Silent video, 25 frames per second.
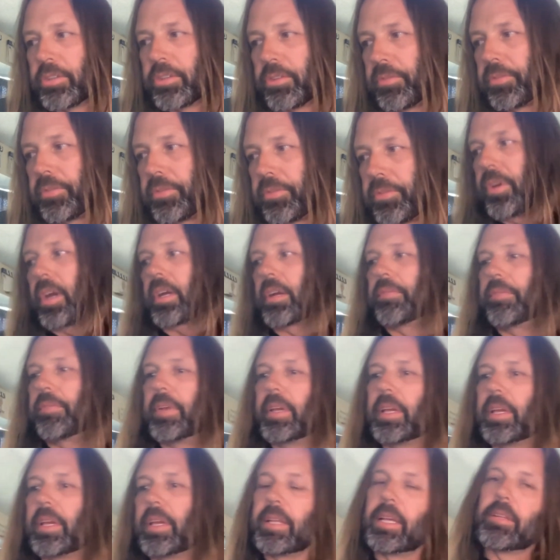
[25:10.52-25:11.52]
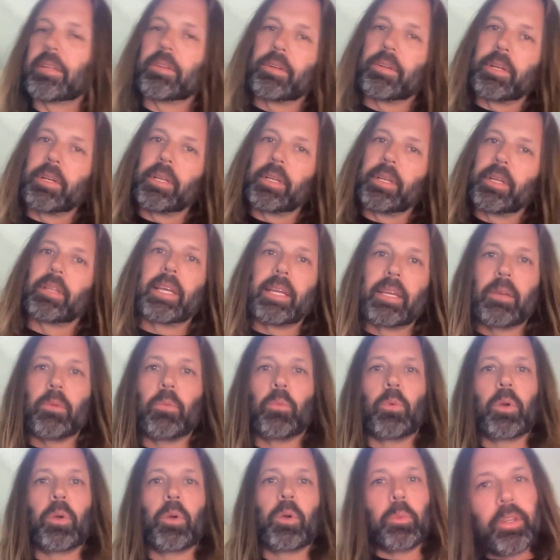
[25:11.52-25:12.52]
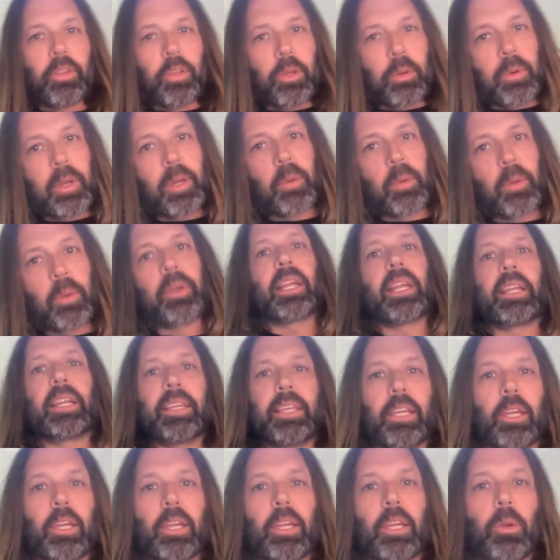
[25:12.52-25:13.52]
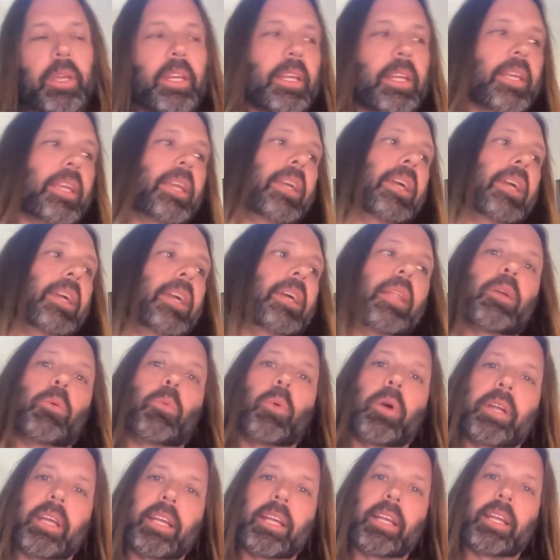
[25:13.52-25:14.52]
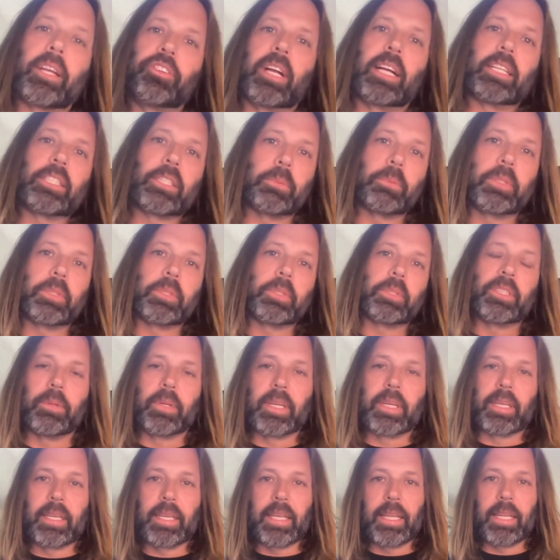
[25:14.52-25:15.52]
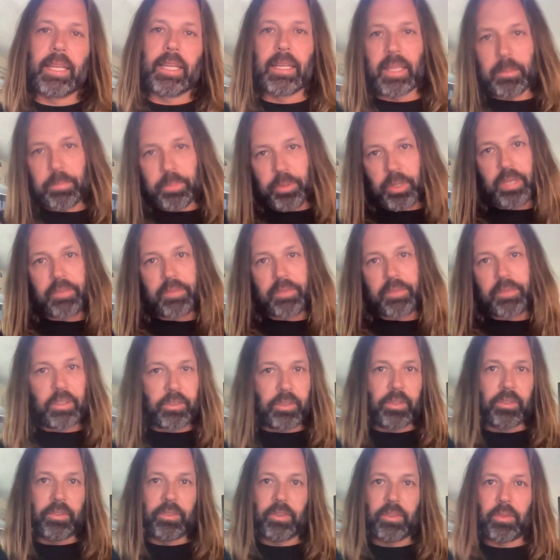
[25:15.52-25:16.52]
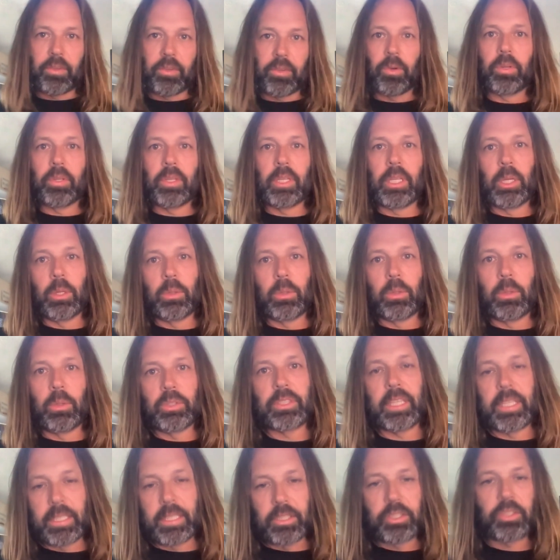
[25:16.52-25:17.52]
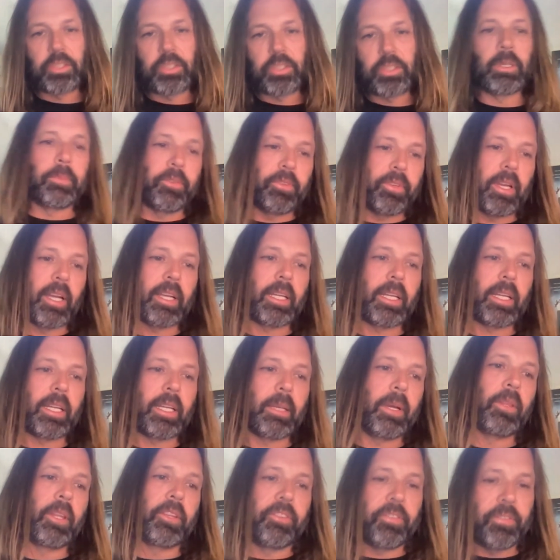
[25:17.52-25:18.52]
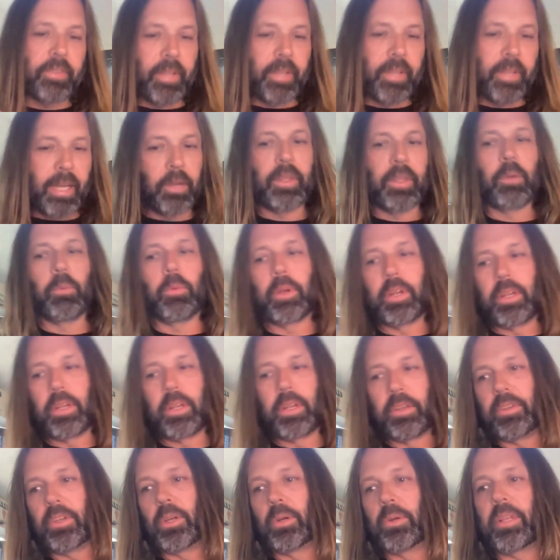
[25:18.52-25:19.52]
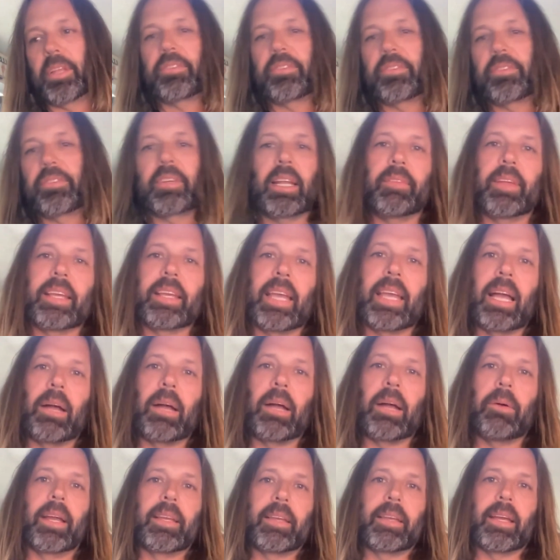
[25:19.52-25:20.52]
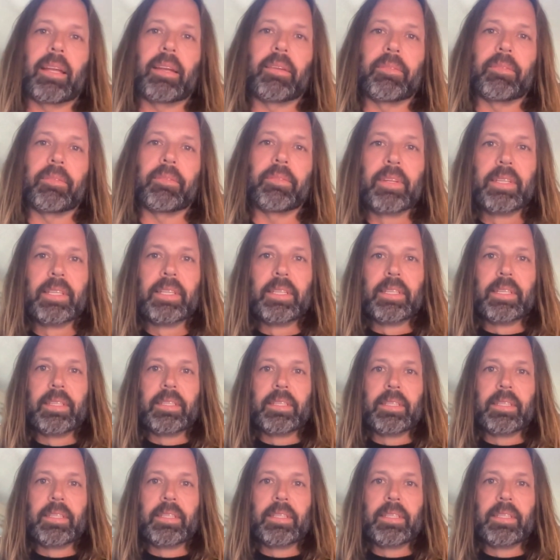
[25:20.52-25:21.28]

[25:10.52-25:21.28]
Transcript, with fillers: to the director of photography and like learning like what are we doing, what kind of gear are we going to get, like what kind of shots are we doing, getting like pre vises or you know just getting the script and talking about the style they want to do. And that's kind of like how I kind of